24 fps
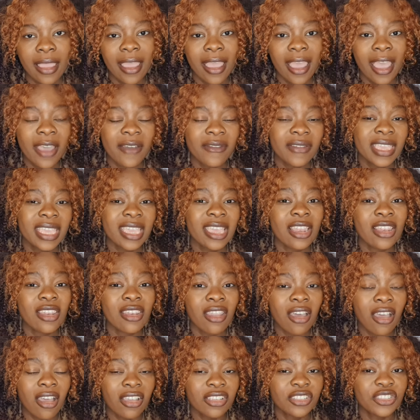Having a
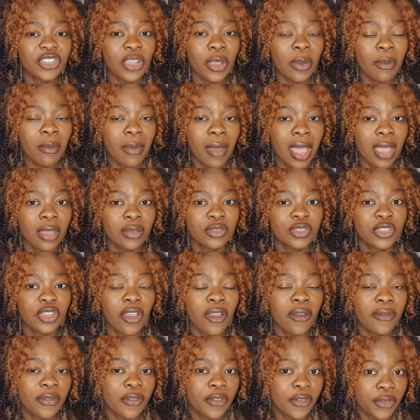large amount
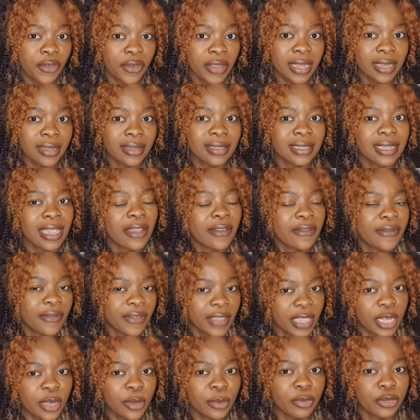of credit
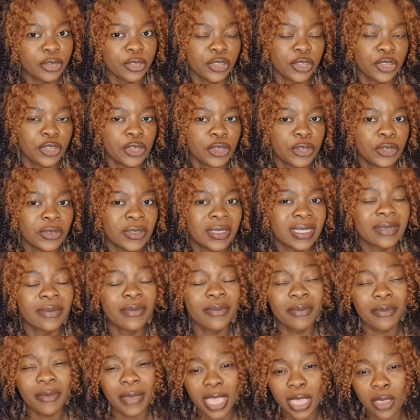available to use
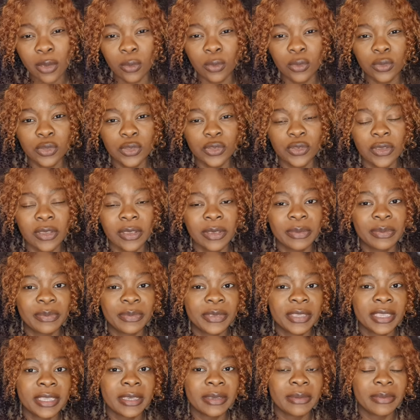may also
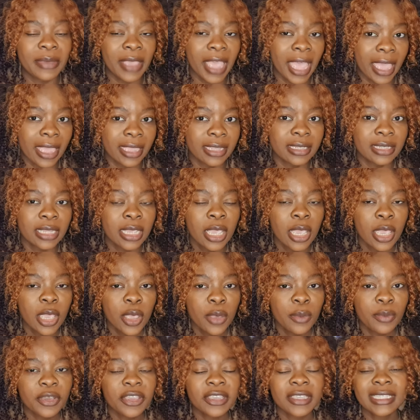appear bad
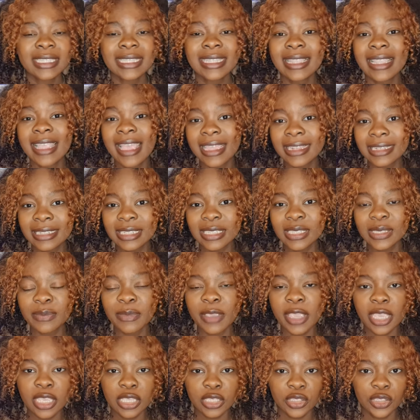because lenders
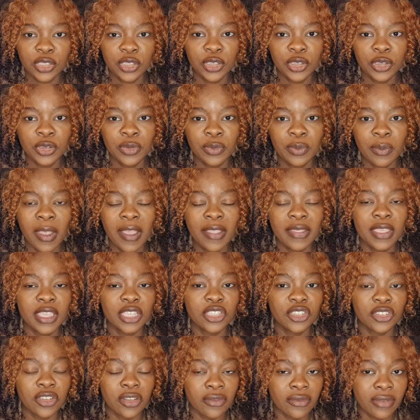may assume
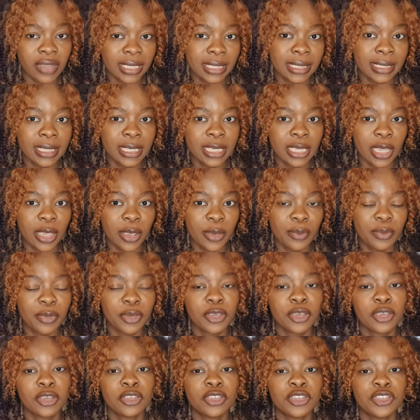that you're riskier
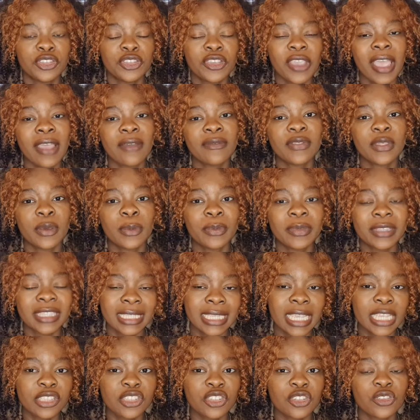because you have the
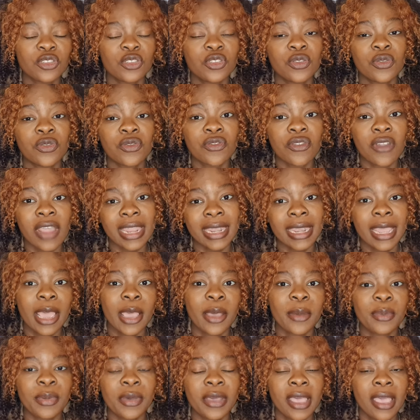potential to run
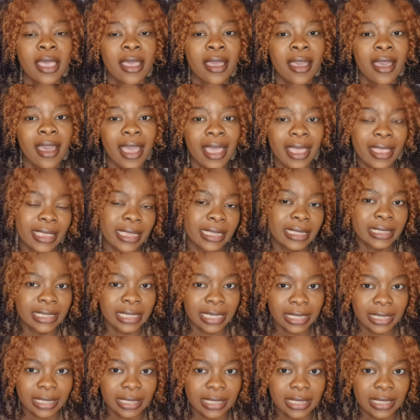up higher
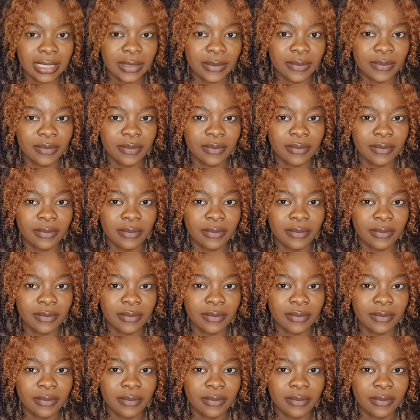debts.